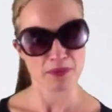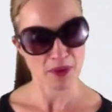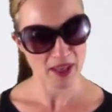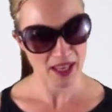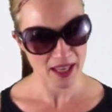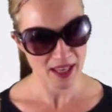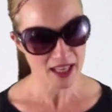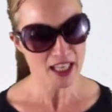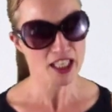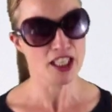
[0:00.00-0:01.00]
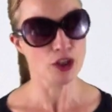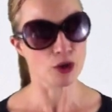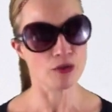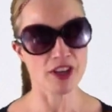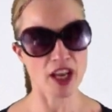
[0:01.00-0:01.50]
Okay? Qu'il
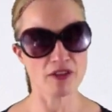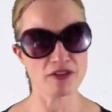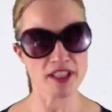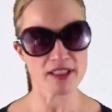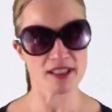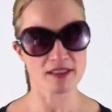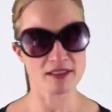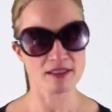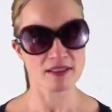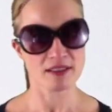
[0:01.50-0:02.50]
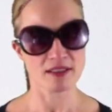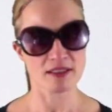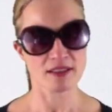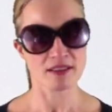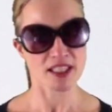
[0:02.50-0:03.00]
revienne vite,
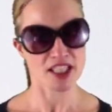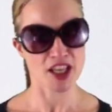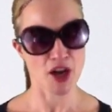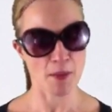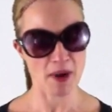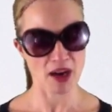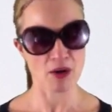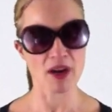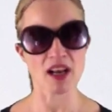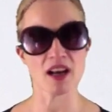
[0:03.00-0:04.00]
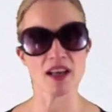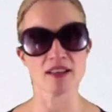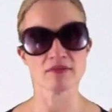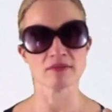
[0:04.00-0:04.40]
that he come back quickly.